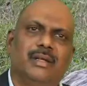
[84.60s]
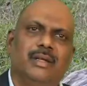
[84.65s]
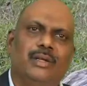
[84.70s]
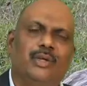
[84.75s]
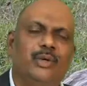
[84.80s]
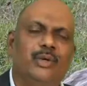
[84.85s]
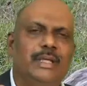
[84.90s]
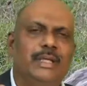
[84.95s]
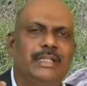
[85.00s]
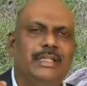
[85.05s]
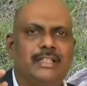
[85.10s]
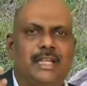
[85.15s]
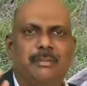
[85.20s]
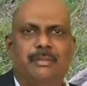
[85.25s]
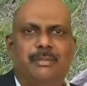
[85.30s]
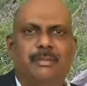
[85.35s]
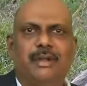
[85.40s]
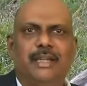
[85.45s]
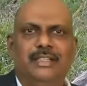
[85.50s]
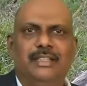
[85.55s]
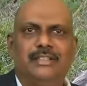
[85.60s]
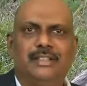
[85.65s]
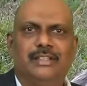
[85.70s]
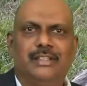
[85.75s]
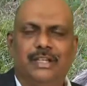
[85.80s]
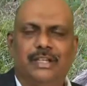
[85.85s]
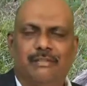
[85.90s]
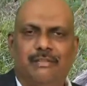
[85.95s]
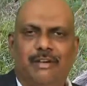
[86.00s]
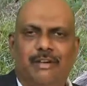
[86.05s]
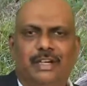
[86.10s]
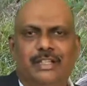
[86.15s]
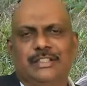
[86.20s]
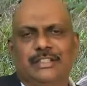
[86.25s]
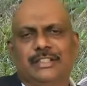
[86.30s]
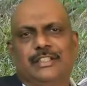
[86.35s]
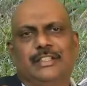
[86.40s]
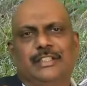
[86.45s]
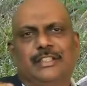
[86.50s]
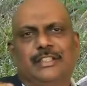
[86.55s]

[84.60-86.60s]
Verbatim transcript: To his surprise, it was